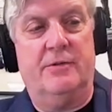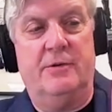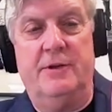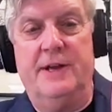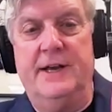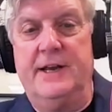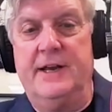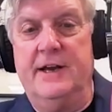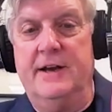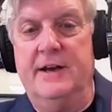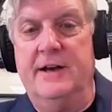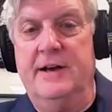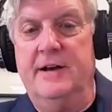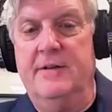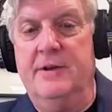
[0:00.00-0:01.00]
through
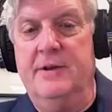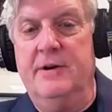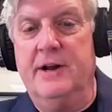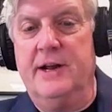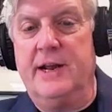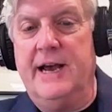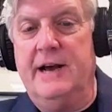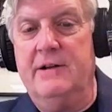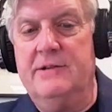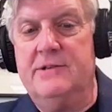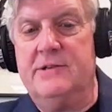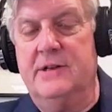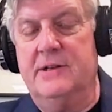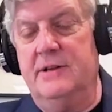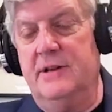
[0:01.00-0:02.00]
their
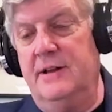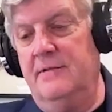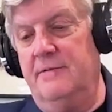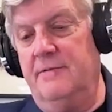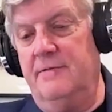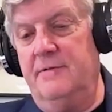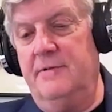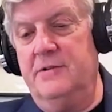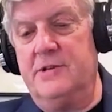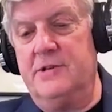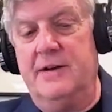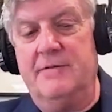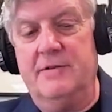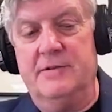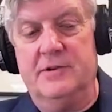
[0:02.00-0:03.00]
accounts, and they
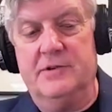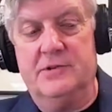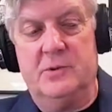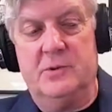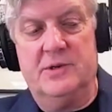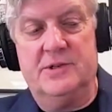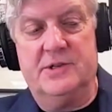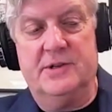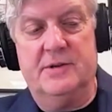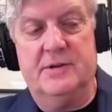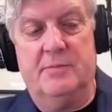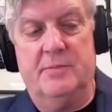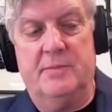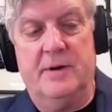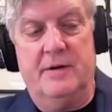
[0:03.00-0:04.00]
discovered the source of
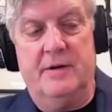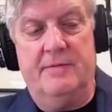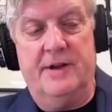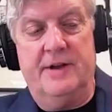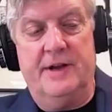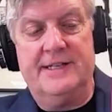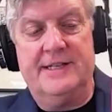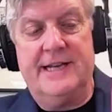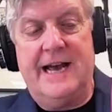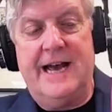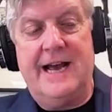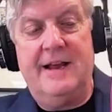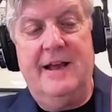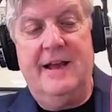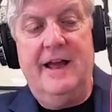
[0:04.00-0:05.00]
the
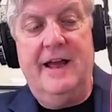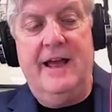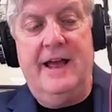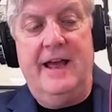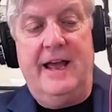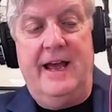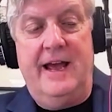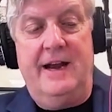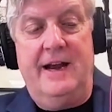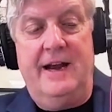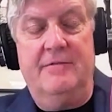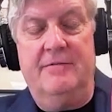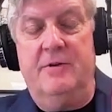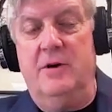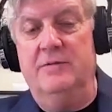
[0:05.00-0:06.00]
attack. And
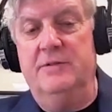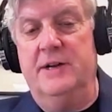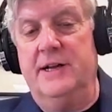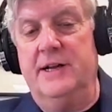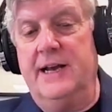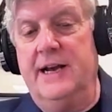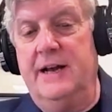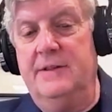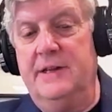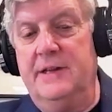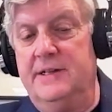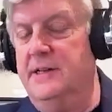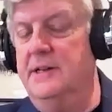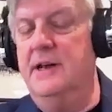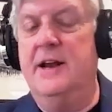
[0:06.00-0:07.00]
it involved an account
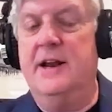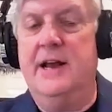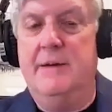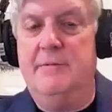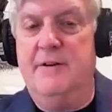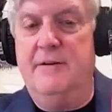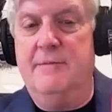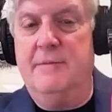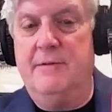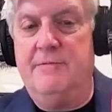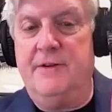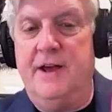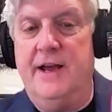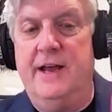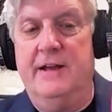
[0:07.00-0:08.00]
that did not have
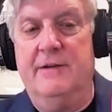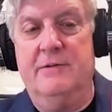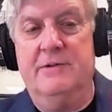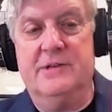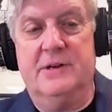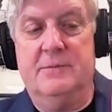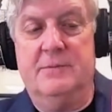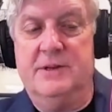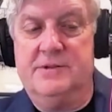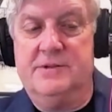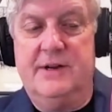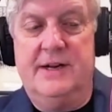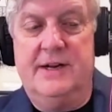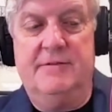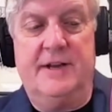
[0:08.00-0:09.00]
MFA. It was an
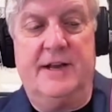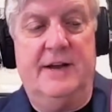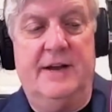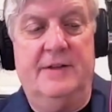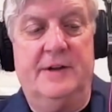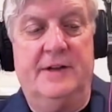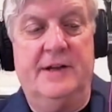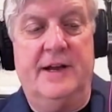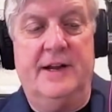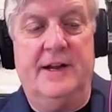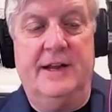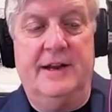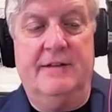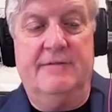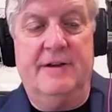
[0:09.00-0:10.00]
administrative account that did not
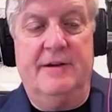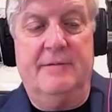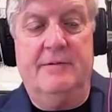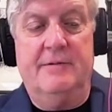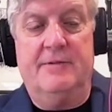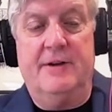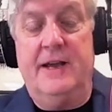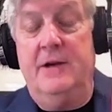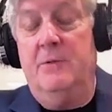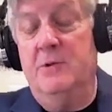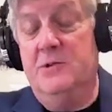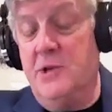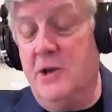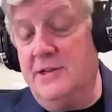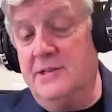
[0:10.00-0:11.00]
have MFA. It
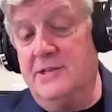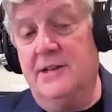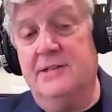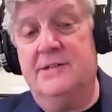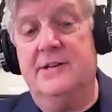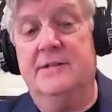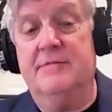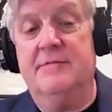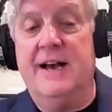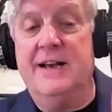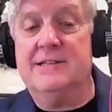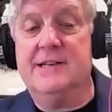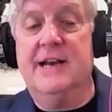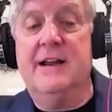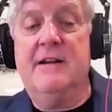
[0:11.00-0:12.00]
was on a sensitive
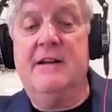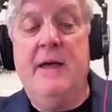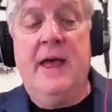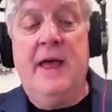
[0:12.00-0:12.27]
asset.